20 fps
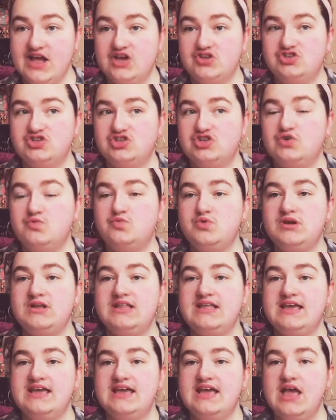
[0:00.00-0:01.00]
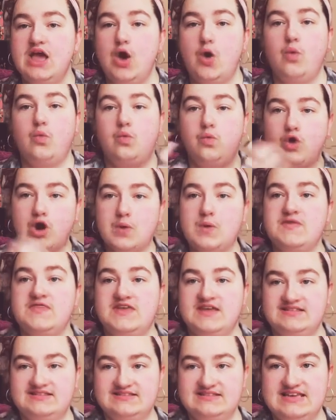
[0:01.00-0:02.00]
to really work with
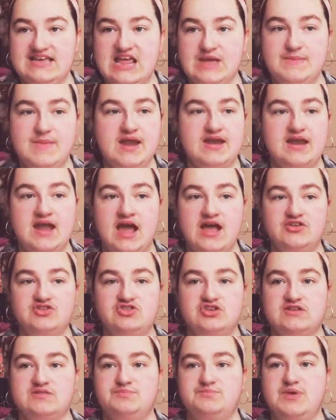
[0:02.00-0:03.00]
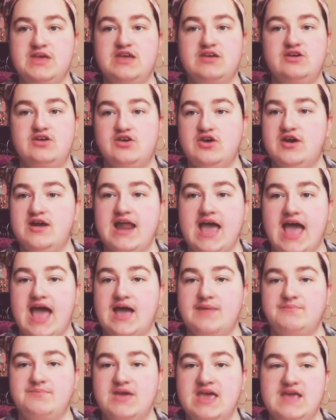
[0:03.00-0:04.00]
his team and not just be good
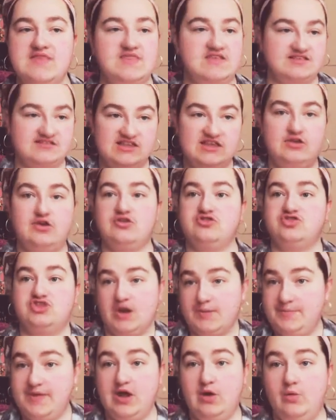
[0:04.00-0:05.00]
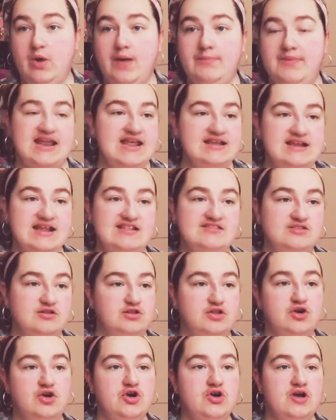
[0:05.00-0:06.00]
at being the secret jumping weapon. He needs to
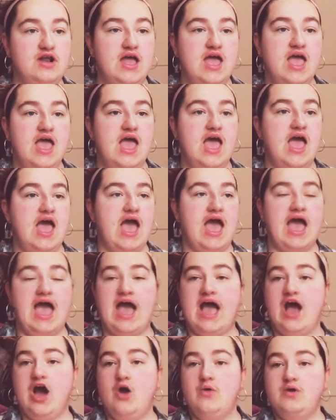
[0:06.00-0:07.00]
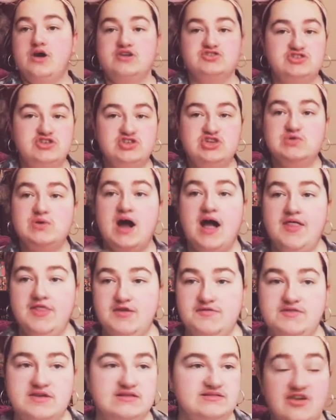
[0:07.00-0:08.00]
learn how to do
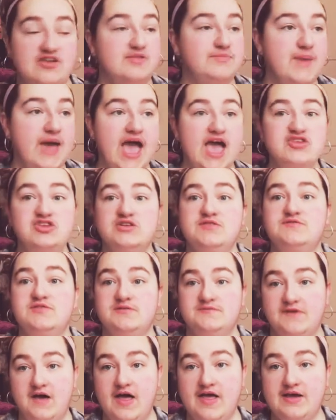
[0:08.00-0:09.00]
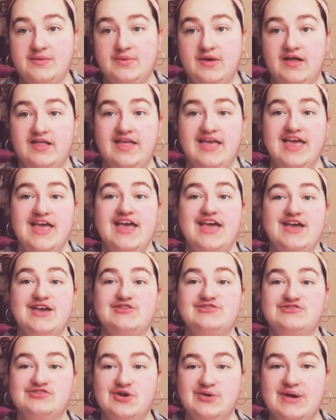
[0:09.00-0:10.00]
other things. His passion for volleyball
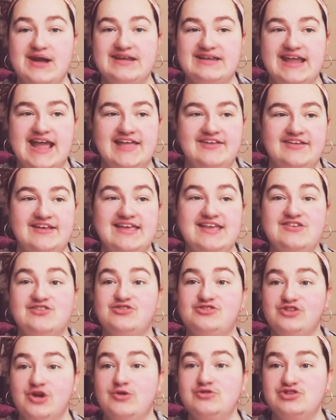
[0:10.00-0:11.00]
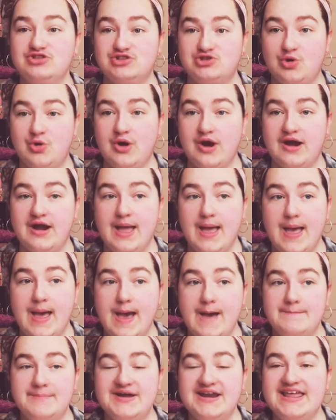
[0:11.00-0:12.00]
is so contagious. He is so short,
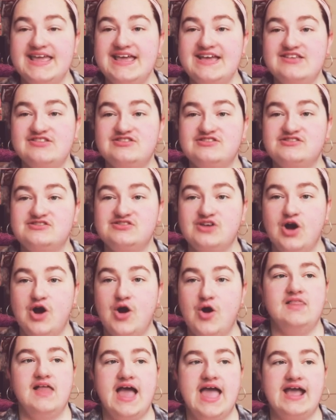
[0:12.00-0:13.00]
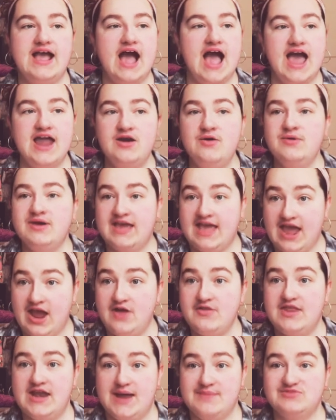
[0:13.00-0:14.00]
But he is so like, I don't
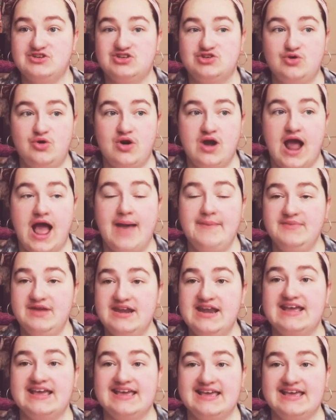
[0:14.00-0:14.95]
care that I'm short. I'm gonna